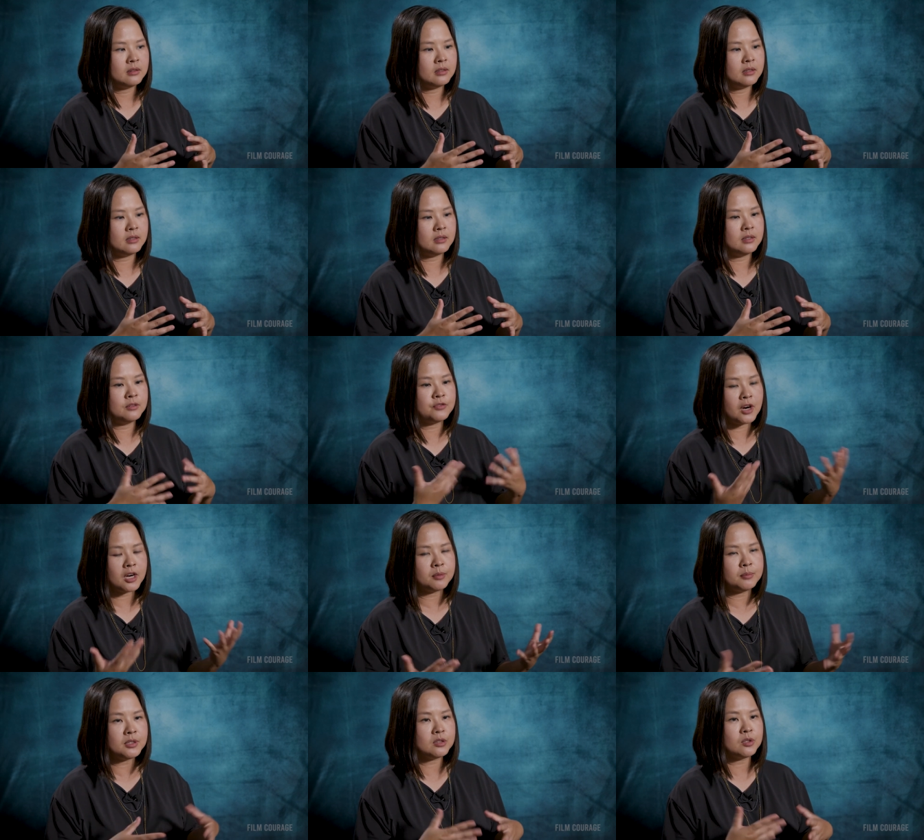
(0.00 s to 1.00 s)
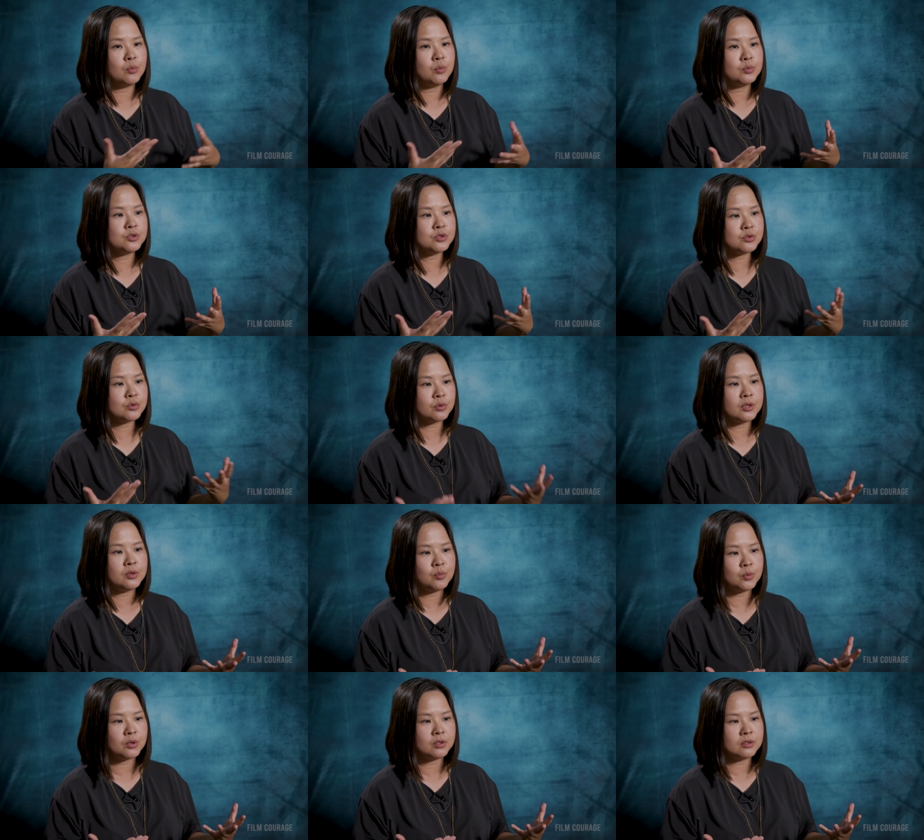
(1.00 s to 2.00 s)
the environment, the story
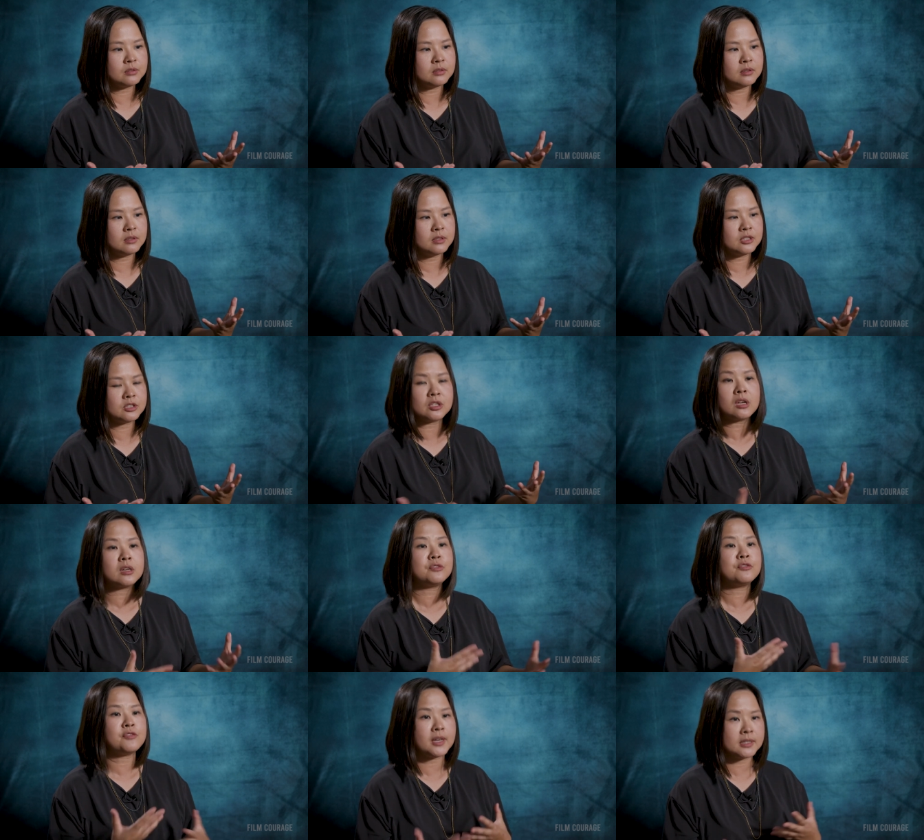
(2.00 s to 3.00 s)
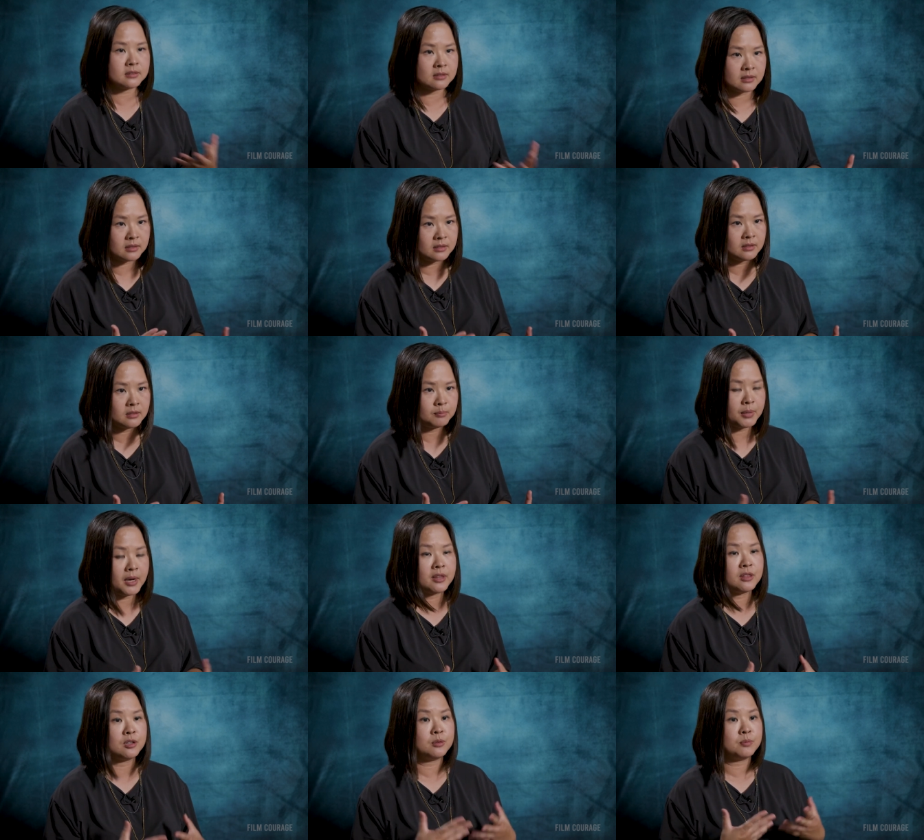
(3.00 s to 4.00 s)
world, is not affected
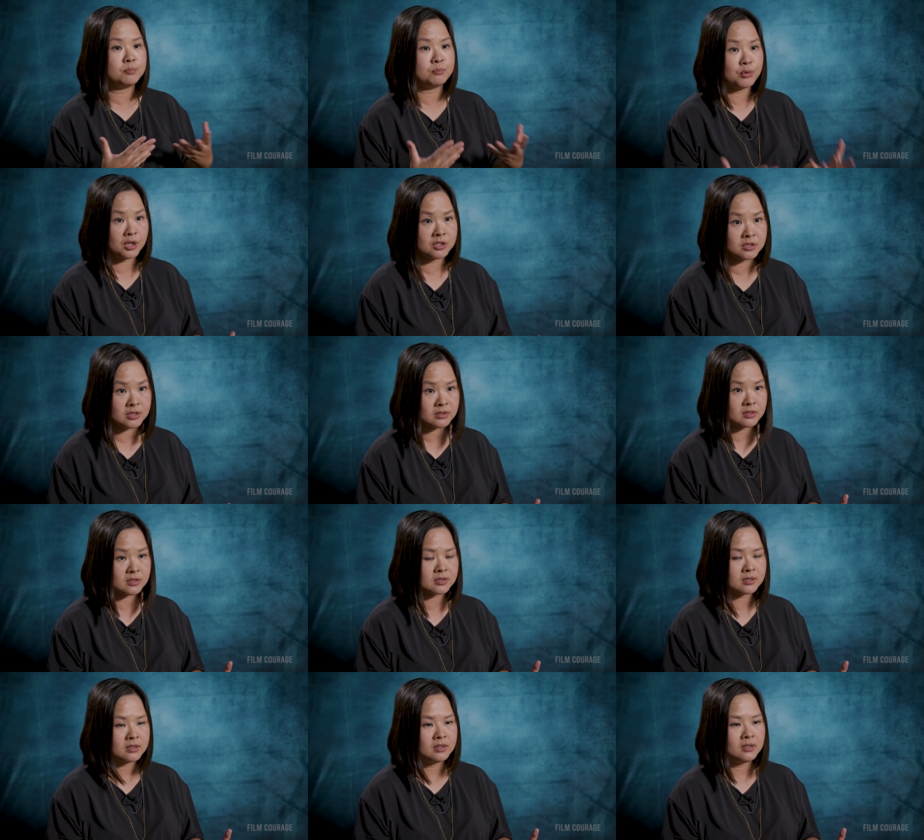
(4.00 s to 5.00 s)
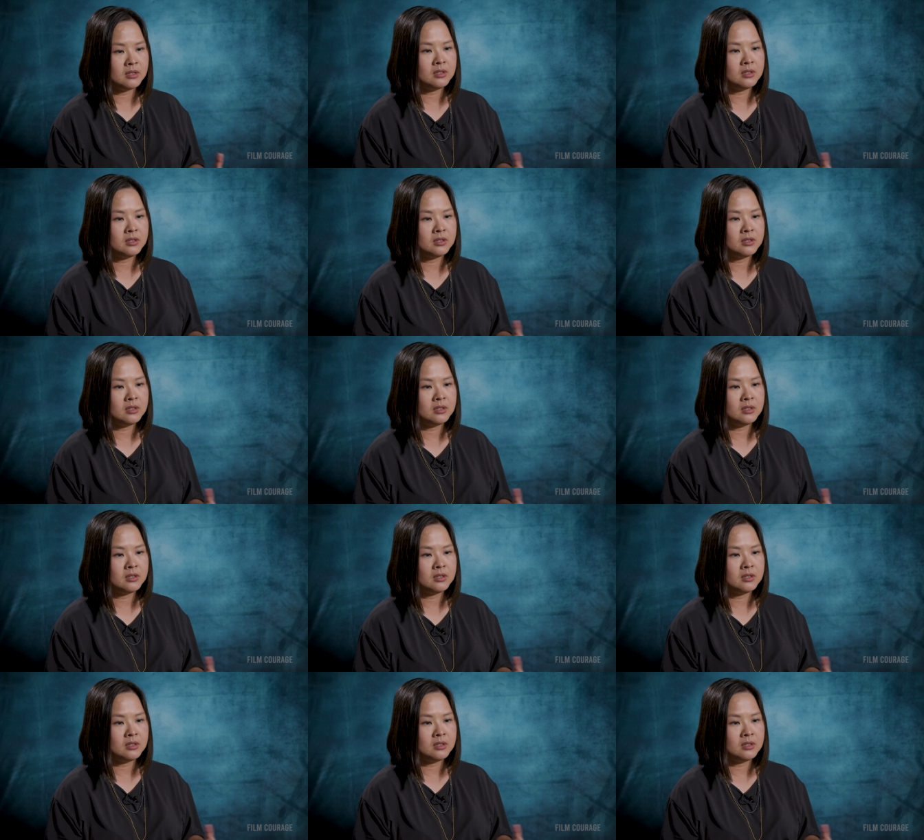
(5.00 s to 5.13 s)
by their presence.